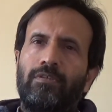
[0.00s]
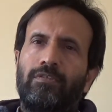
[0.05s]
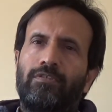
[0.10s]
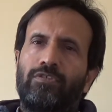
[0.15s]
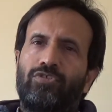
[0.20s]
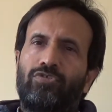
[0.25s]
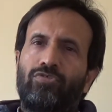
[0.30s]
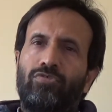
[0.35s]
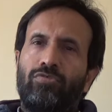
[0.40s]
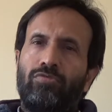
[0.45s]

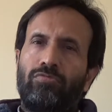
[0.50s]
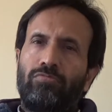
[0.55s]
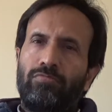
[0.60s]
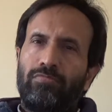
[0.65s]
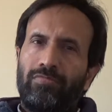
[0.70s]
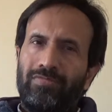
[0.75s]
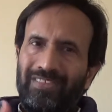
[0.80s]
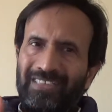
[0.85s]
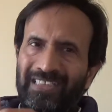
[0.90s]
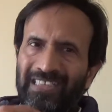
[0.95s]
so
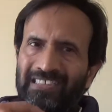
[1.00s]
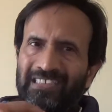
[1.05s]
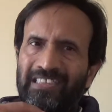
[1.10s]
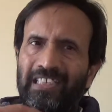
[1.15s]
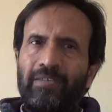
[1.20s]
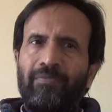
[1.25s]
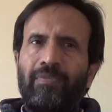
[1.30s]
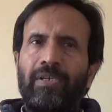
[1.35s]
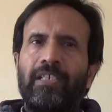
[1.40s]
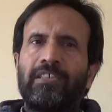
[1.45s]
these
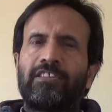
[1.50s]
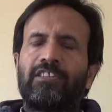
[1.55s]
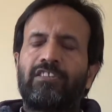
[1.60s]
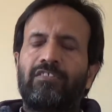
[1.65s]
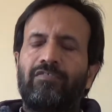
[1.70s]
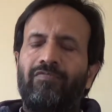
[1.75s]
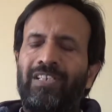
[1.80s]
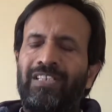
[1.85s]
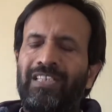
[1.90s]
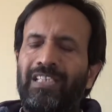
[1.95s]
airways
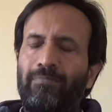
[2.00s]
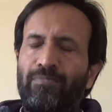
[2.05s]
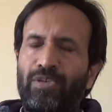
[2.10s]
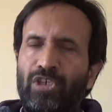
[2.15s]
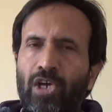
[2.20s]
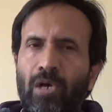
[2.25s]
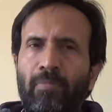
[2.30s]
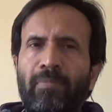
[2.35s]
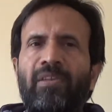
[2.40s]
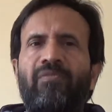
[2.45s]
when they
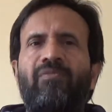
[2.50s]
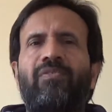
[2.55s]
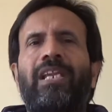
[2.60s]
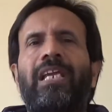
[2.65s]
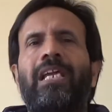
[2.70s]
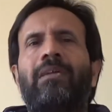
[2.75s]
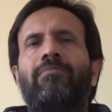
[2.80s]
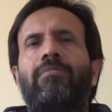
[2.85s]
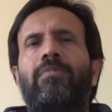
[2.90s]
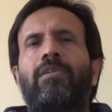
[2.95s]
become
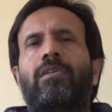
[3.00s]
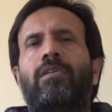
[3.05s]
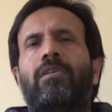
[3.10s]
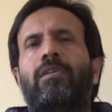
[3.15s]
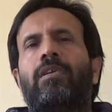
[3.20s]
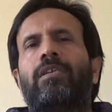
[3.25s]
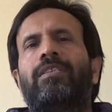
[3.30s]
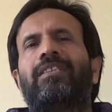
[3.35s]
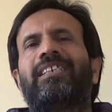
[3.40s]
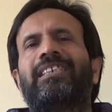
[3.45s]
inflamed
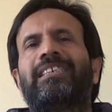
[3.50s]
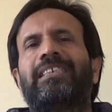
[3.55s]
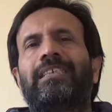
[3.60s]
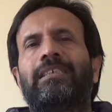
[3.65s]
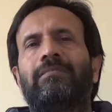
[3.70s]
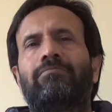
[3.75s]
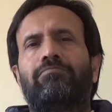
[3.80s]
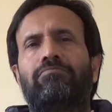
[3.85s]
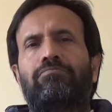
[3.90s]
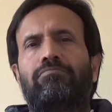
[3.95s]
uh,
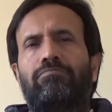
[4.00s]
they